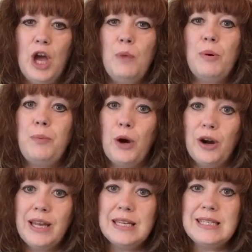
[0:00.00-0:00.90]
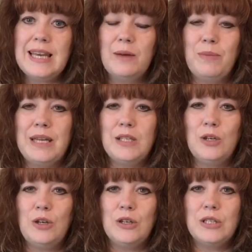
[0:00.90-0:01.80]
preparing assembly
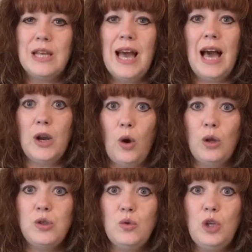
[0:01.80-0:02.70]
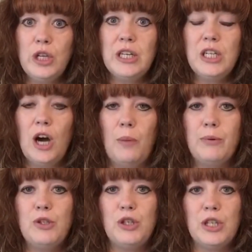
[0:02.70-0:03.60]
talks and also looking at
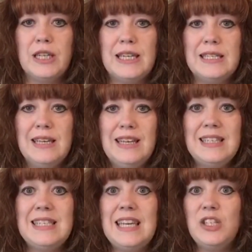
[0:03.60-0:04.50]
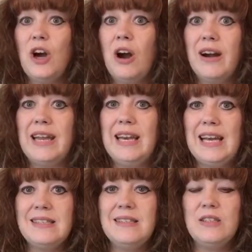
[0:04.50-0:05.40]
opportunities to teach RE
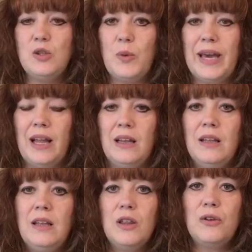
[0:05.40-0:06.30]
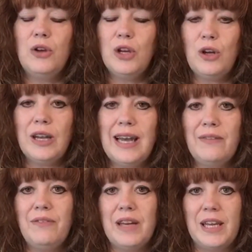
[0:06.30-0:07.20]
lessons as well, through an online
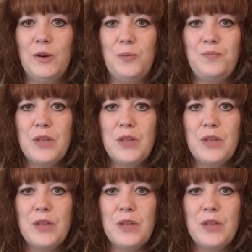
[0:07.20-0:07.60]
video.